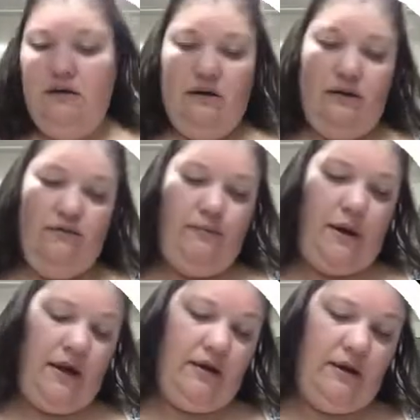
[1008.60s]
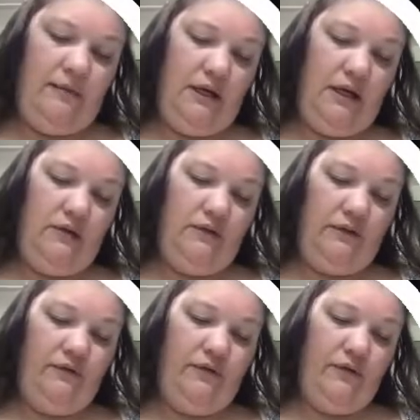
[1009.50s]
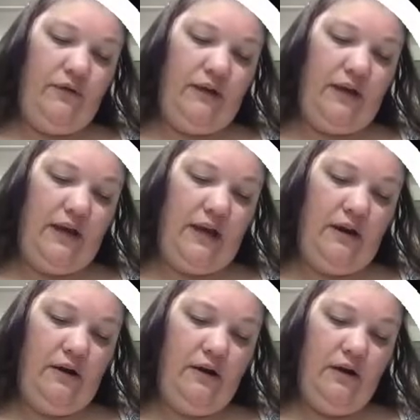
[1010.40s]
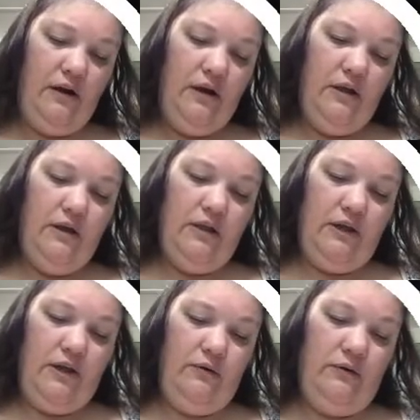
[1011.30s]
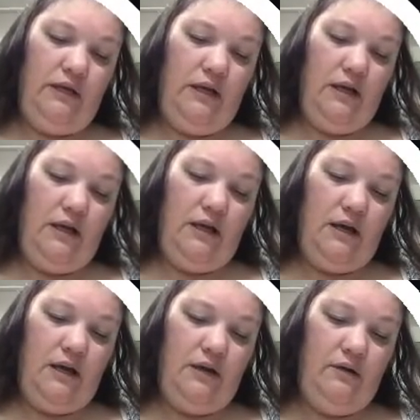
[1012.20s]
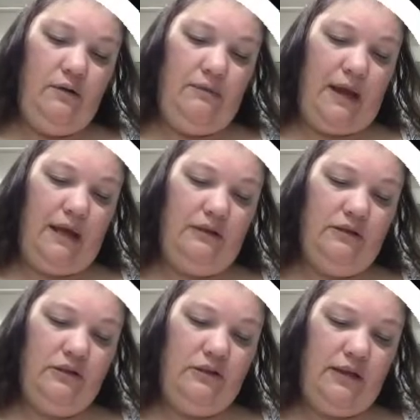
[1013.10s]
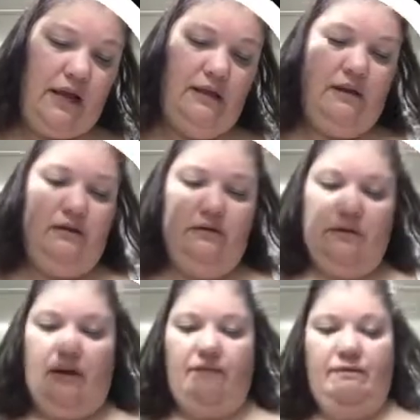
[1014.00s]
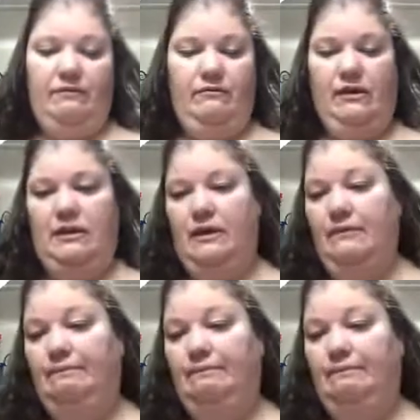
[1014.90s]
of brown, I'm going to use it for the hair, the goatee, and her bangs. Just that little tuft right there.